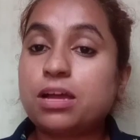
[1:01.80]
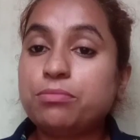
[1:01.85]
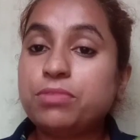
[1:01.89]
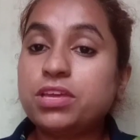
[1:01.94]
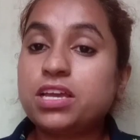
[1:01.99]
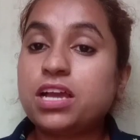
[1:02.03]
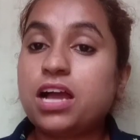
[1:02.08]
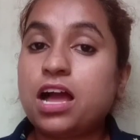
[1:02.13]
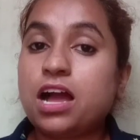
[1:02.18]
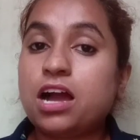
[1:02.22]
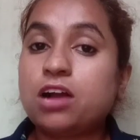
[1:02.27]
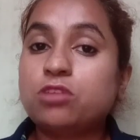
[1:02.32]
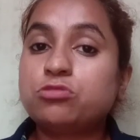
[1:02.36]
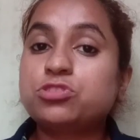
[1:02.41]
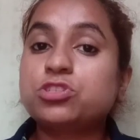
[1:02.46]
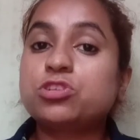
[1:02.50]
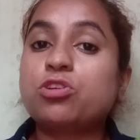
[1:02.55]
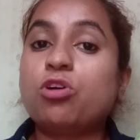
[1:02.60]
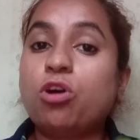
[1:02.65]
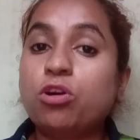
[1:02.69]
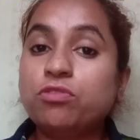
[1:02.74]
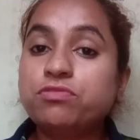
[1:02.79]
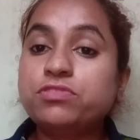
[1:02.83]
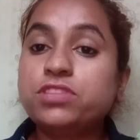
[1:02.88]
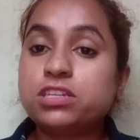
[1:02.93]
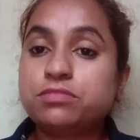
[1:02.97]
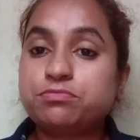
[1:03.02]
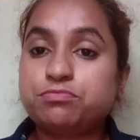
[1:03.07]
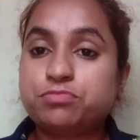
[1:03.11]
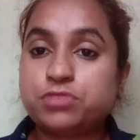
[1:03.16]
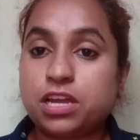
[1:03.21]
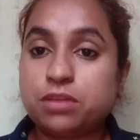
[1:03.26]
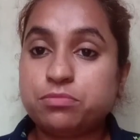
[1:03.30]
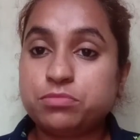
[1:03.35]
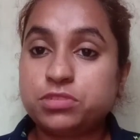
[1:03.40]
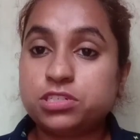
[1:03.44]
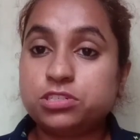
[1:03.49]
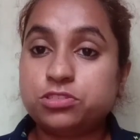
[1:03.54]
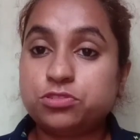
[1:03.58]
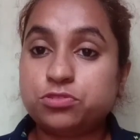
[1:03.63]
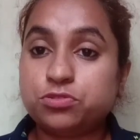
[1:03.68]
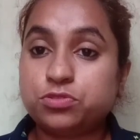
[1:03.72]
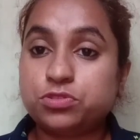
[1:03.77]
coming out of that
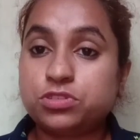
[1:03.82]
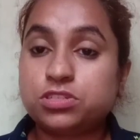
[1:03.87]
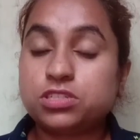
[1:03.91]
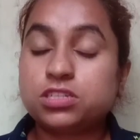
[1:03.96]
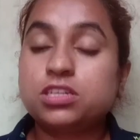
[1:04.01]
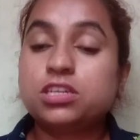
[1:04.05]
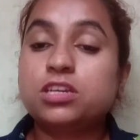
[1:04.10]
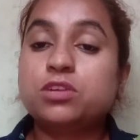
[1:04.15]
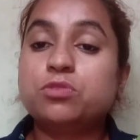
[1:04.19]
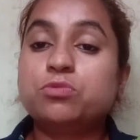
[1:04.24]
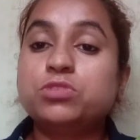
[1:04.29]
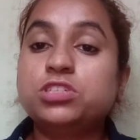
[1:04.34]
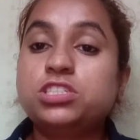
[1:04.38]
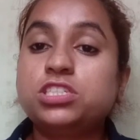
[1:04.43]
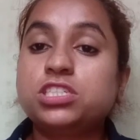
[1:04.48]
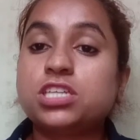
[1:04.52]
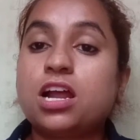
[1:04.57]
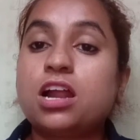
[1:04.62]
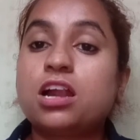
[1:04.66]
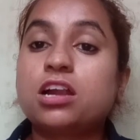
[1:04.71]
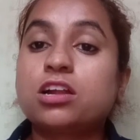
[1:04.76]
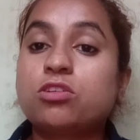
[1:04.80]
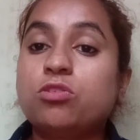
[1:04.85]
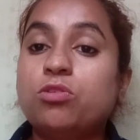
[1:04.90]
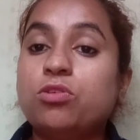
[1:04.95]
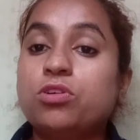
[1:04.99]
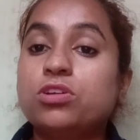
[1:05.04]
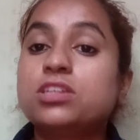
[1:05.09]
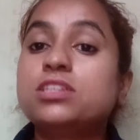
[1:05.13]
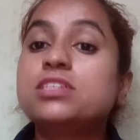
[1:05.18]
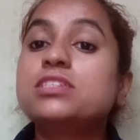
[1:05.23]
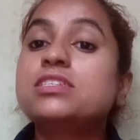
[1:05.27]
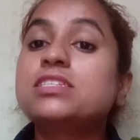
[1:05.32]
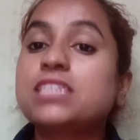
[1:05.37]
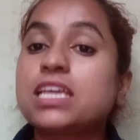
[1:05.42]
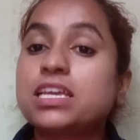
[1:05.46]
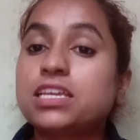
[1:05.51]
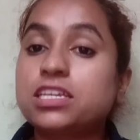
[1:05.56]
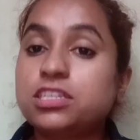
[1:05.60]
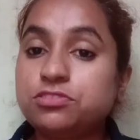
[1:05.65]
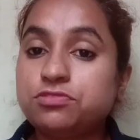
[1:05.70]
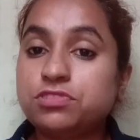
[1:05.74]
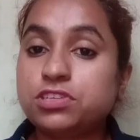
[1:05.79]
primary root which are called
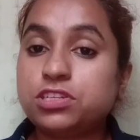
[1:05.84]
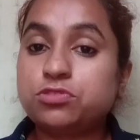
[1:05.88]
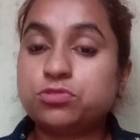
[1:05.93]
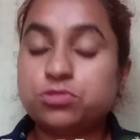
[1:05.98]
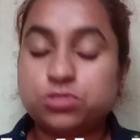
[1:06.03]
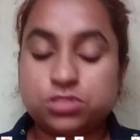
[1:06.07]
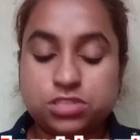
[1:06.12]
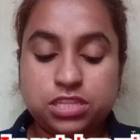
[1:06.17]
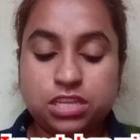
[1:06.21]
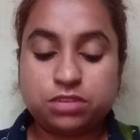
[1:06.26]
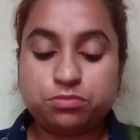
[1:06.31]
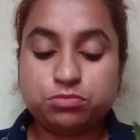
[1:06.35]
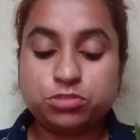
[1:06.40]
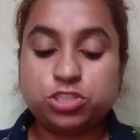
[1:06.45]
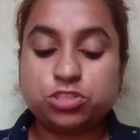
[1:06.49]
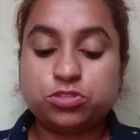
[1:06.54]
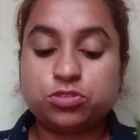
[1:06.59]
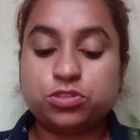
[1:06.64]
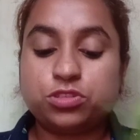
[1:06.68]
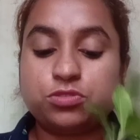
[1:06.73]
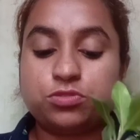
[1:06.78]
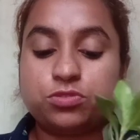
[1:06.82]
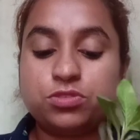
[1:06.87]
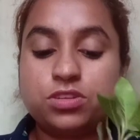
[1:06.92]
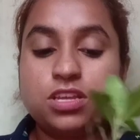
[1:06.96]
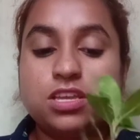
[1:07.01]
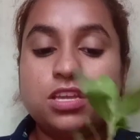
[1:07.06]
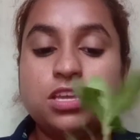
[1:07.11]
secondary roots. Let me show you.